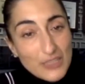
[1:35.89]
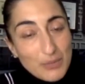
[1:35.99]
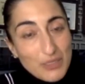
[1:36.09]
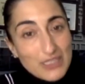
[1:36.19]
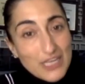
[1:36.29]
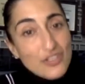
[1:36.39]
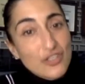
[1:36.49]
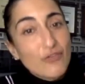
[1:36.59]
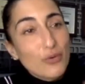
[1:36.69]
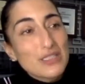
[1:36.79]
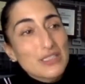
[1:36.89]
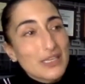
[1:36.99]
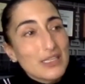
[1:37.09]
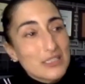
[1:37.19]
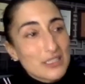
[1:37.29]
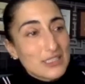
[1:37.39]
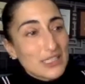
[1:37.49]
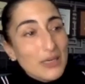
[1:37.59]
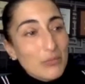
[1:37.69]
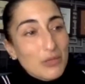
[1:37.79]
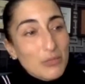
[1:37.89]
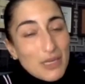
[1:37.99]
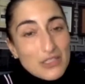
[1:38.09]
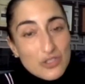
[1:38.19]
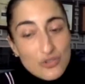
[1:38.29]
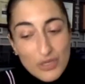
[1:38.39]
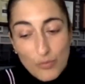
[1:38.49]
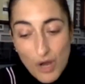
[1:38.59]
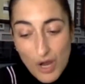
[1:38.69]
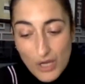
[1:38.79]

Because as you've always said, it's the team that makes the dream work.